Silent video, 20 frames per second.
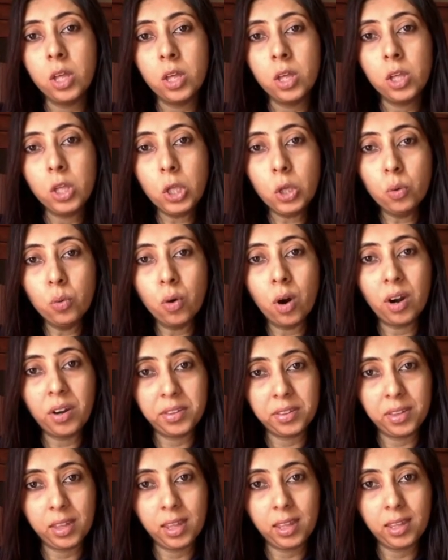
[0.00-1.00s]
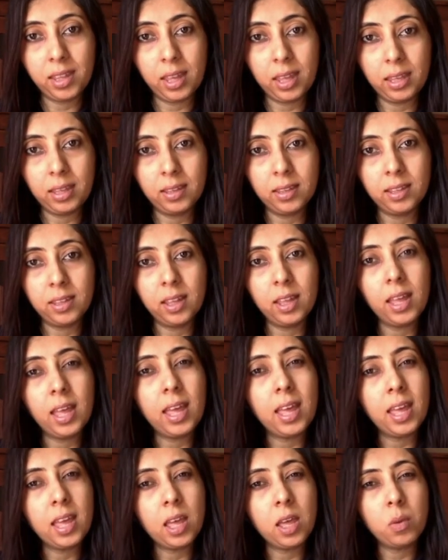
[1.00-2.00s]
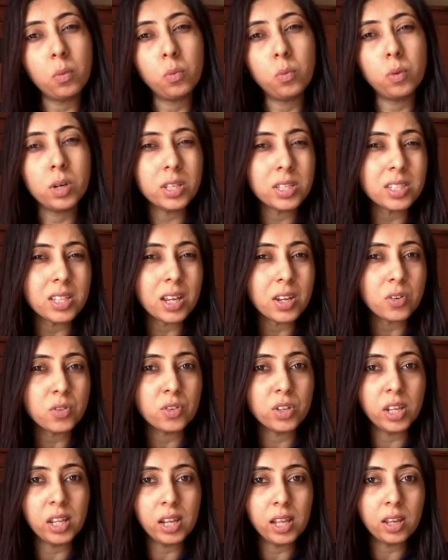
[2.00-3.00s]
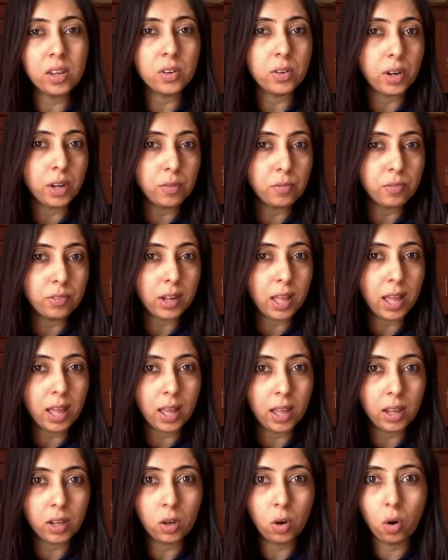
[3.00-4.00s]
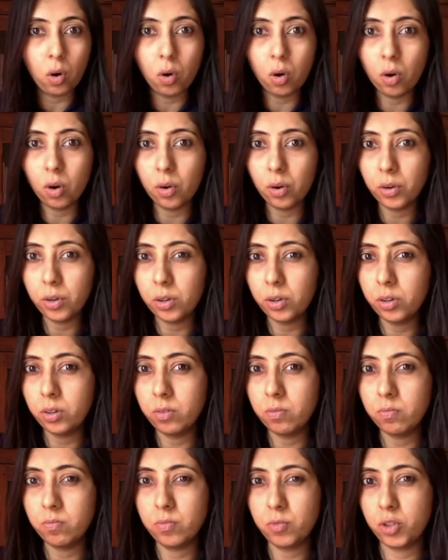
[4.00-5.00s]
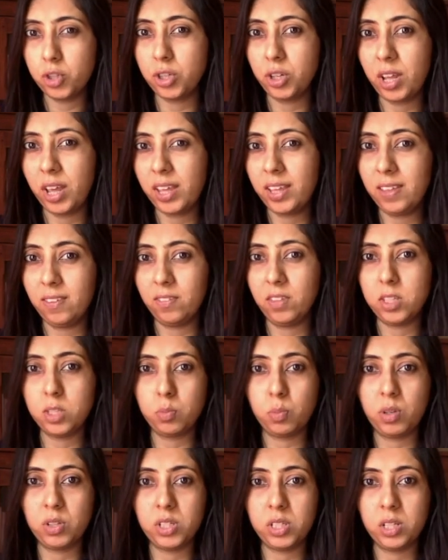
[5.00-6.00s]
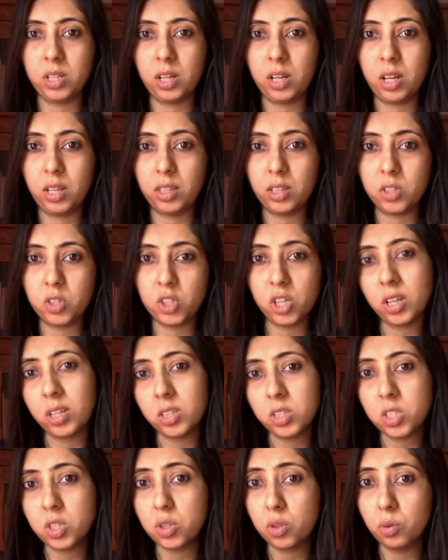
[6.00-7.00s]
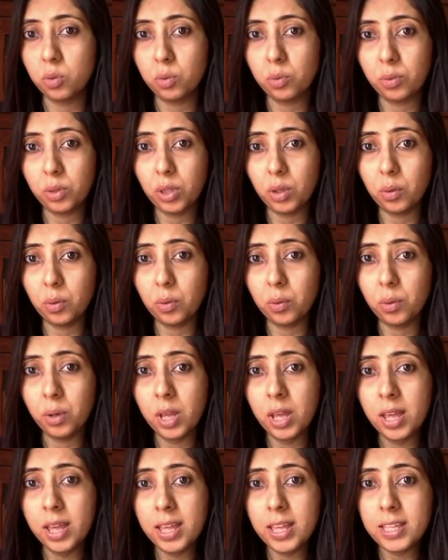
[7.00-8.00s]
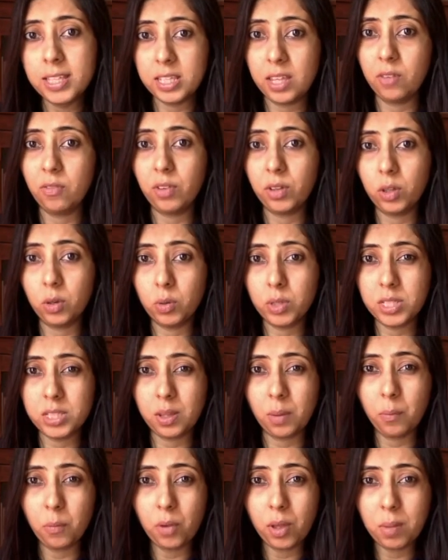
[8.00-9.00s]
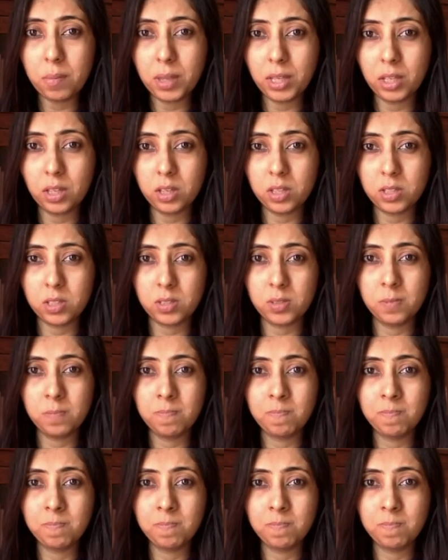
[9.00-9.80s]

you are thinking, hey, was that really a red flag, or should I give this person another chance to, you know, see if it goes somewhere, because